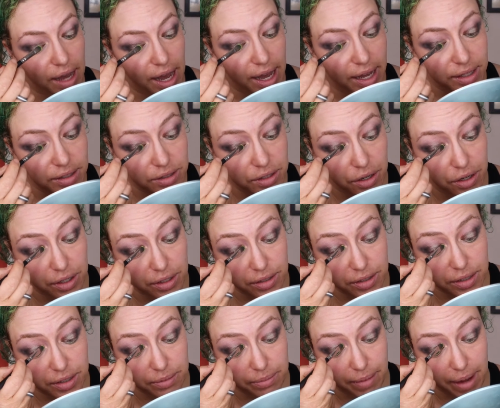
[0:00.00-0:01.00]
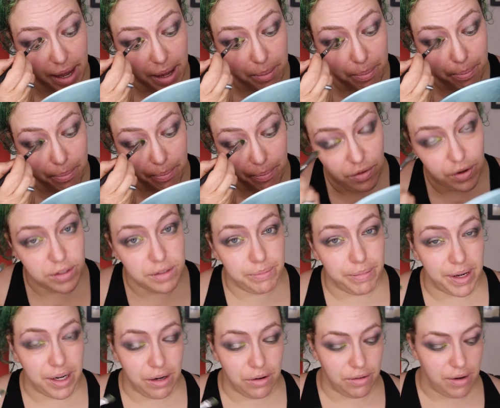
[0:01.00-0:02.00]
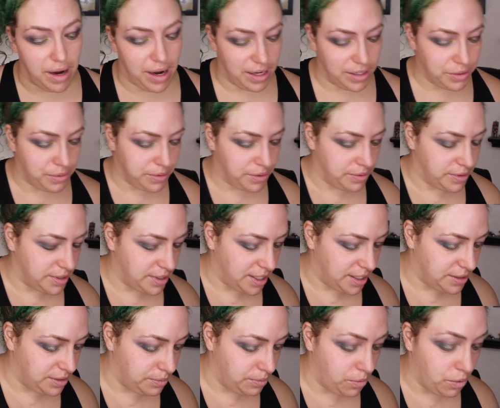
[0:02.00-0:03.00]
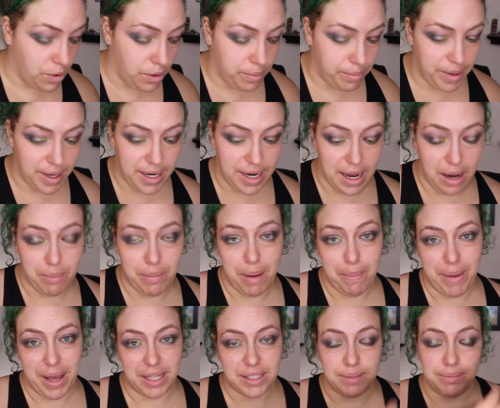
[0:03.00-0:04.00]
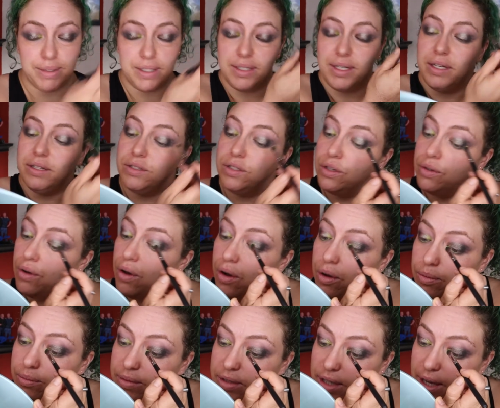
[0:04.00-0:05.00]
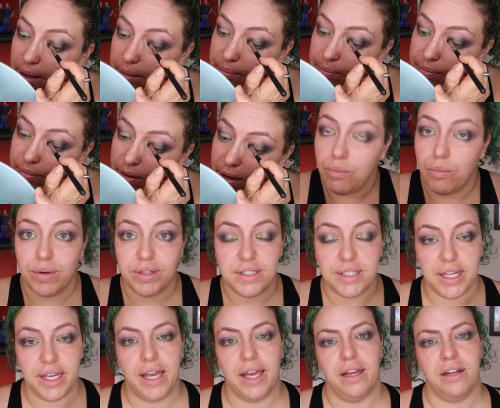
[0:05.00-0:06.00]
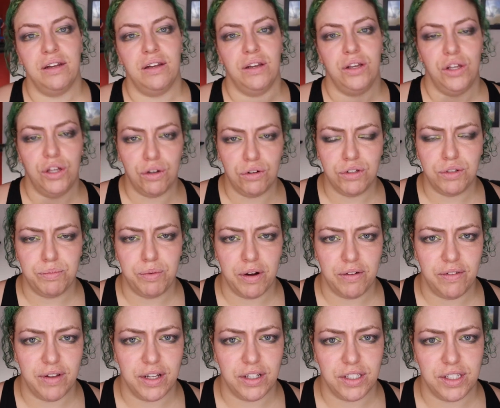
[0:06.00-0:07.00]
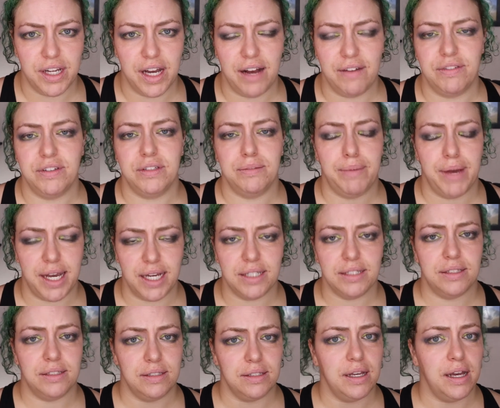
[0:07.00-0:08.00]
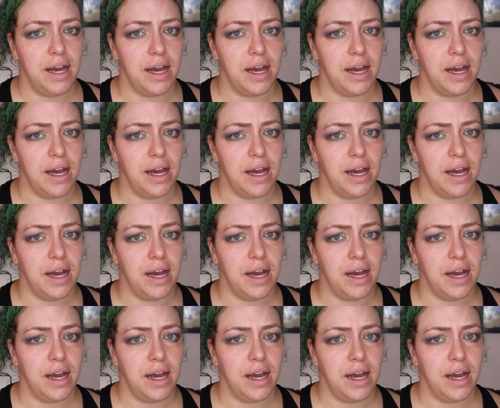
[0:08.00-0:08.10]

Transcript: I turned my first my garage when it was nice and warm and now my basement into a home gym. Once again, huge privilege to have the space.